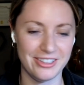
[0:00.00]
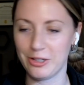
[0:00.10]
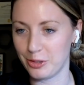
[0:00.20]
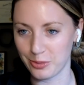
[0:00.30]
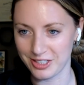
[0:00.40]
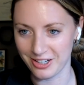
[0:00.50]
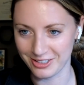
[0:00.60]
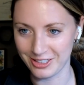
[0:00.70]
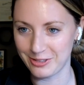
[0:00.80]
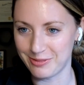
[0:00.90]
who we talk
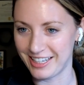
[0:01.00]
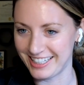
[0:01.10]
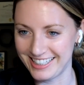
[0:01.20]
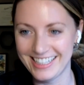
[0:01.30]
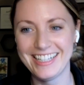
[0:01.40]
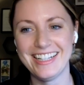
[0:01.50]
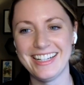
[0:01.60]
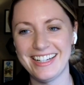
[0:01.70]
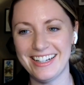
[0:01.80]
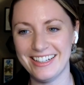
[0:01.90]
to, but
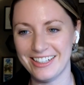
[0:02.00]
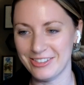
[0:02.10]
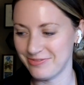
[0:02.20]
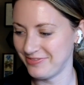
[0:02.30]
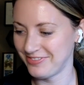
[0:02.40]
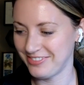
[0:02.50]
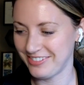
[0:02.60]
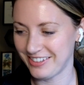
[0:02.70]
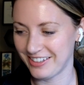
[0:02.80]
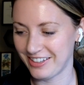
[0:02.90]
um,
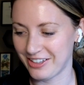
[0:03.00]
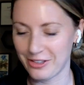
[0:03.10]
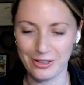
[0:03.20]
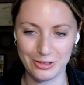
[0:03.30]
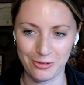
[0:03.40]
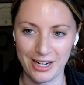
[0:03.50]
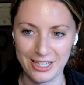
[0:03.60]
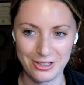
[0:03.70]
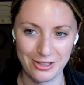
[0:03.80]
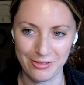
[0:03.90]
th- there's a
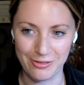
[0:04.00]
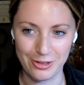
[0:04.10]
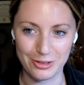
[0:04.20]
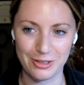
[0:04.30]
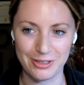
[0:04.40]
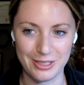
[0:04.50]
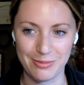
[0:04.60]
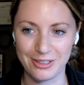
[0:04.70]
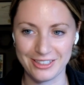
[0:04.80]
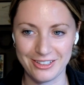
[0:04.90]
range of the folks that we
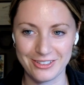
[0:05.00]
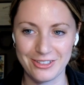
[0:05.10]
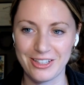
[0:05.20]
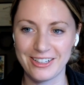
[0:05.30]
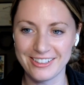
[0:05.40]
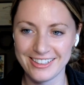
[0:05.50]
typically talk to there.